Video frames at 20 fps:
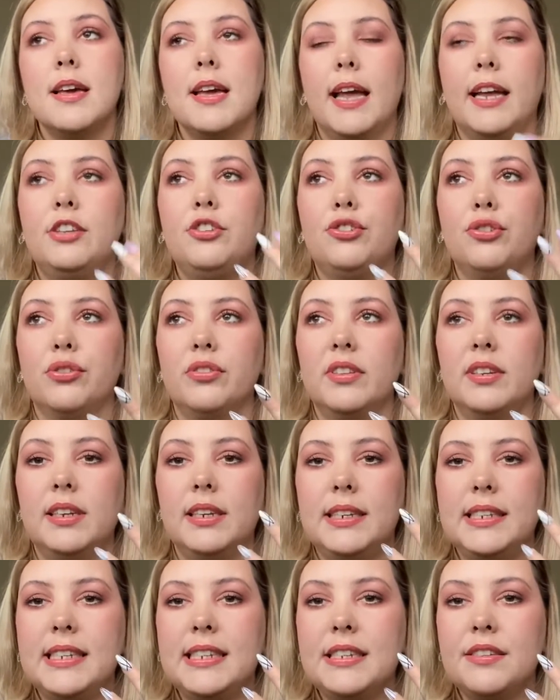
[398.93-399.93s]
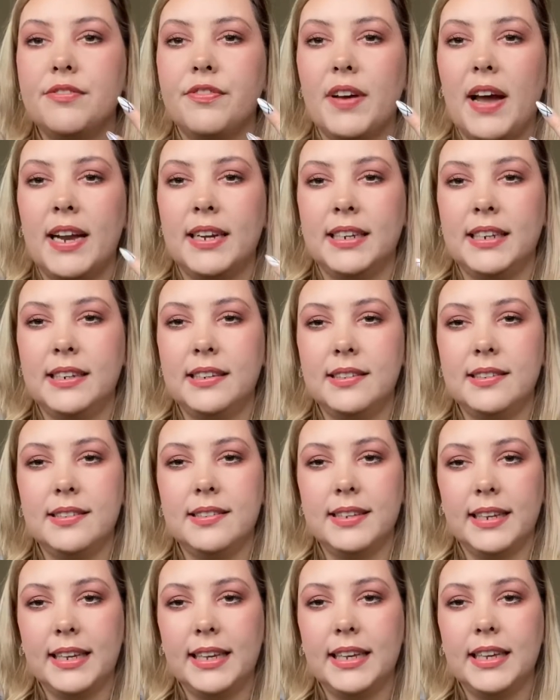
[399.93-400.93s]
it doesn't leave any
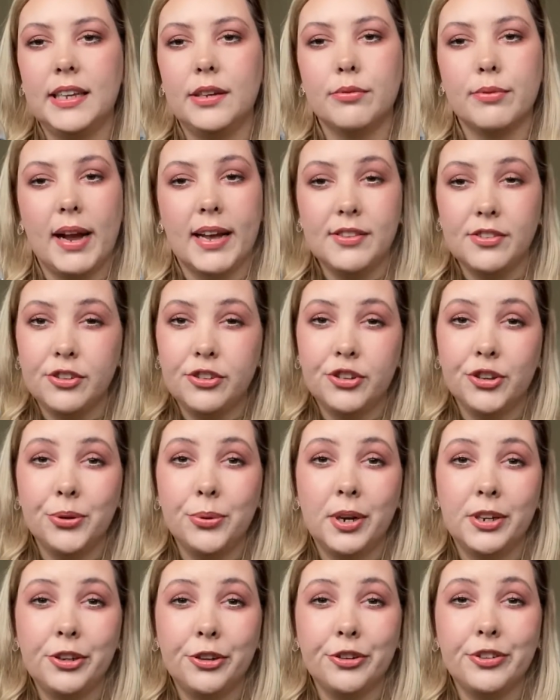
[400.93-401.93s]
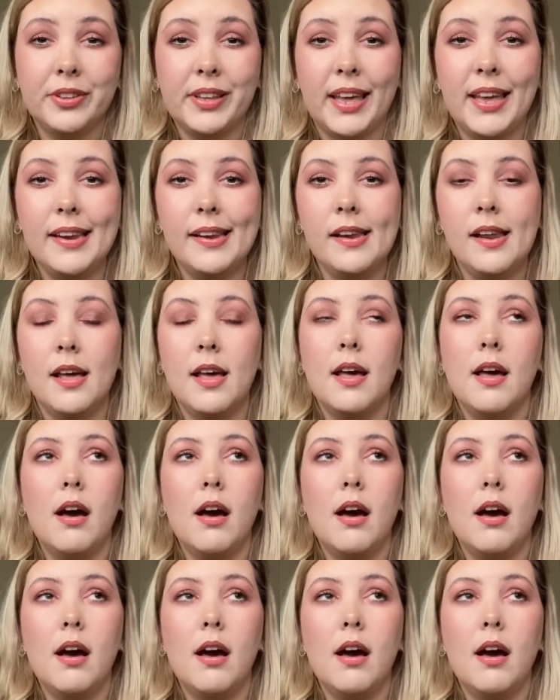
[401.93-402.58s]
sticky residue on your skin.